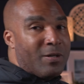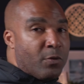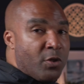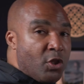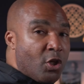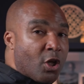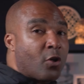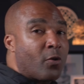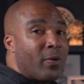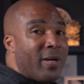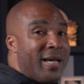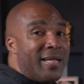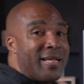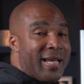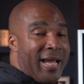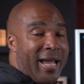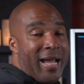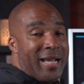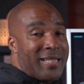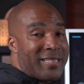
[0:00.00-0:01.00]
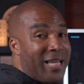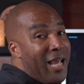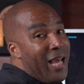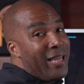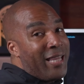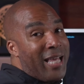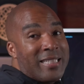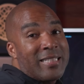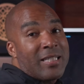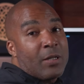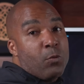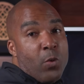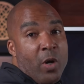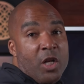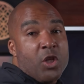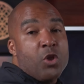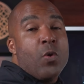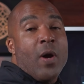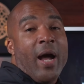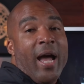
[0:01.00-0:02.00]
When you're creating ads, that's
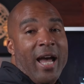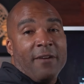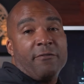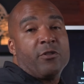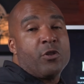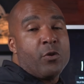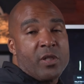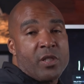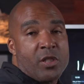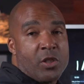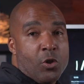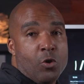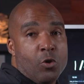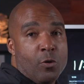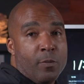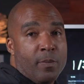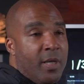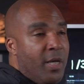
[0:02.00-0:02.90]
what you have to assume.